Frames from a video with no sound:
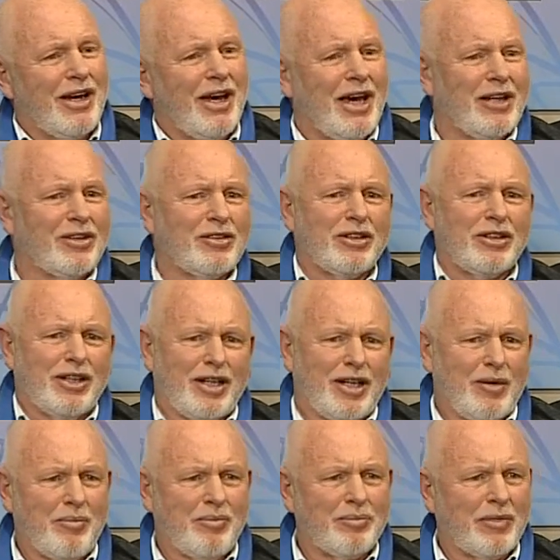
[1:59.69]
And
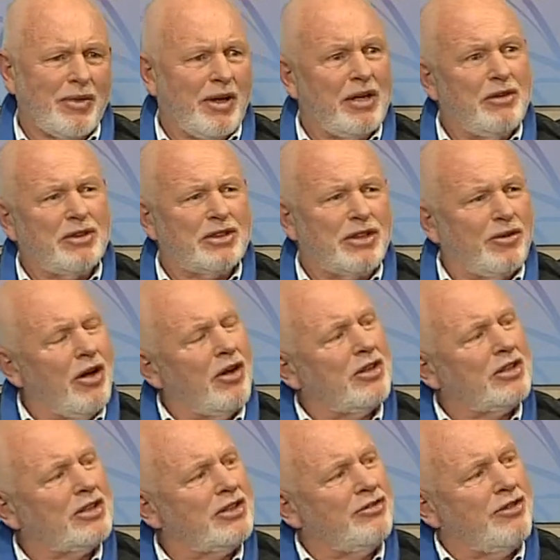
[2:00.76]
um, he was the
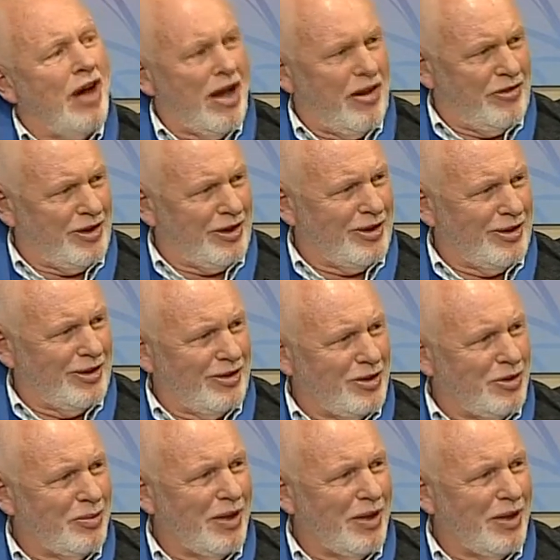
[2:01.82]
longest surviving New